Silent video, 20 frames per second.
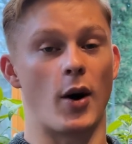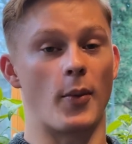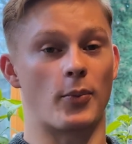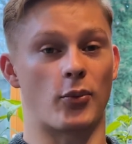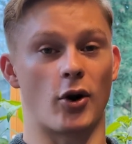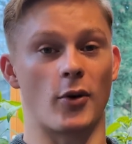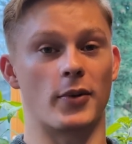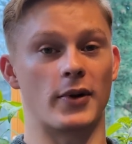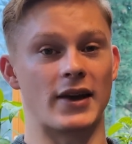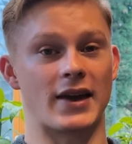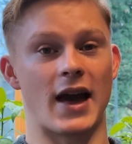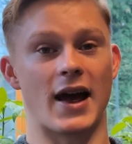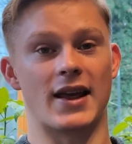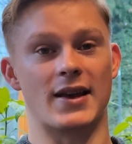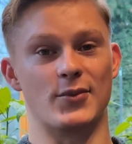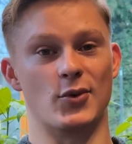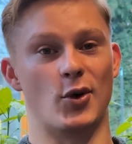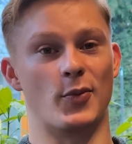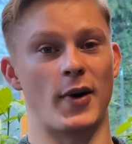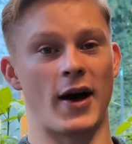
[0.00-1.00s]
are probably
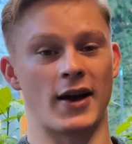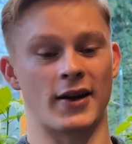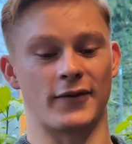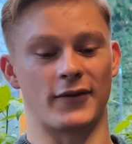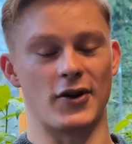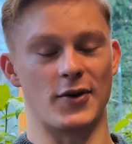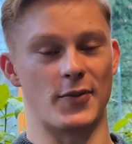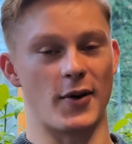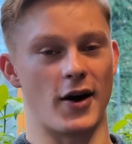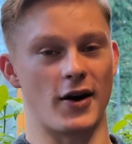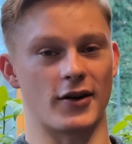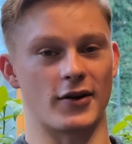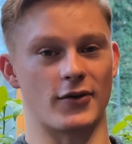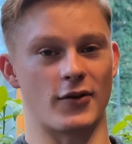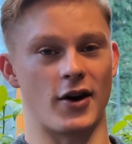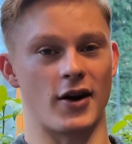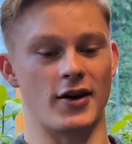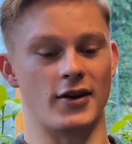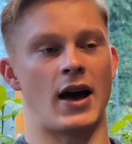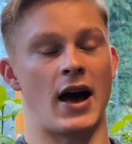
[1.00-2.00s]
getting more bang for your buck,
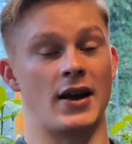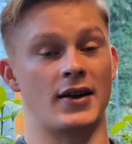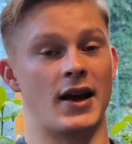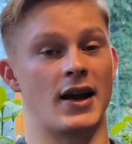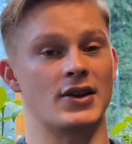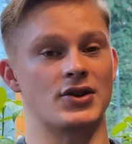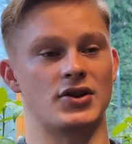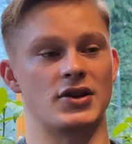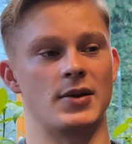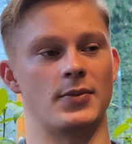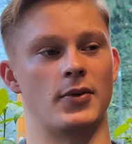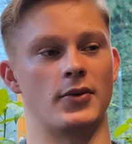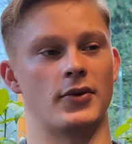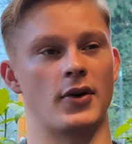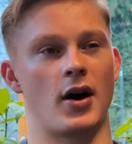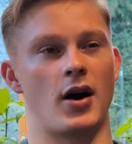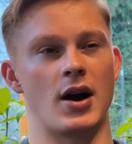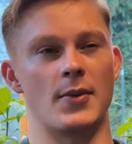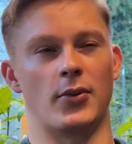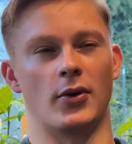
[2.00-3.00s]
right? And actually the
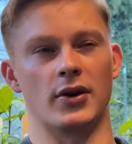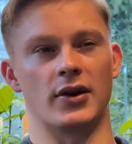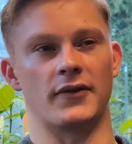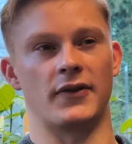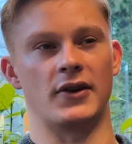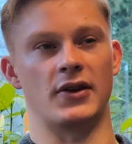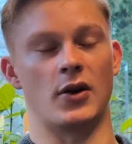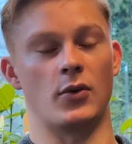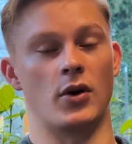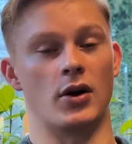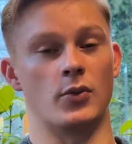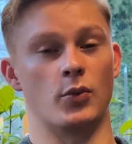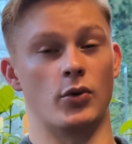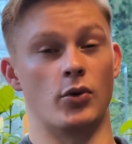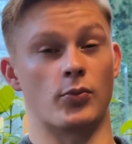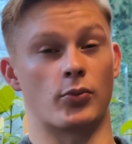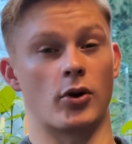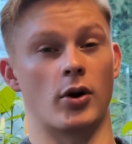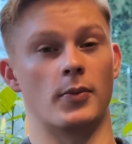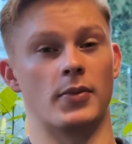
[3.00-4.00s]
high polyphenol one will
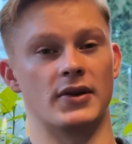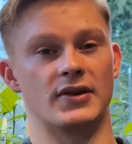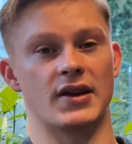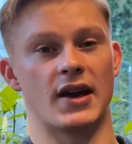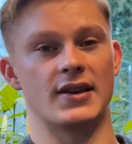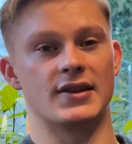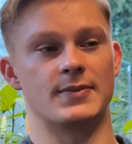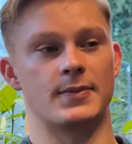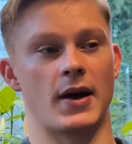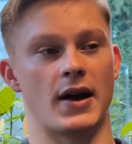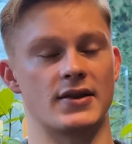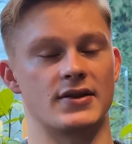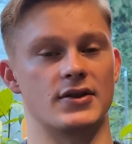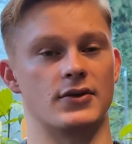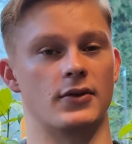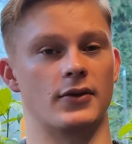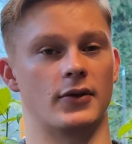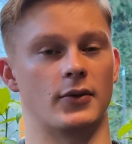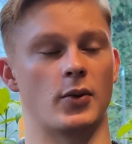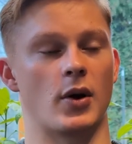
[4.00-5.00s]
probably taste
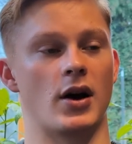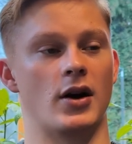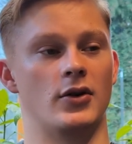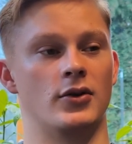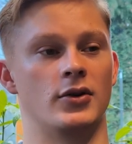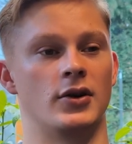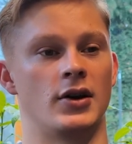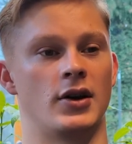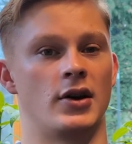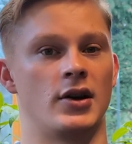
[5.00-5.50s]
better as well.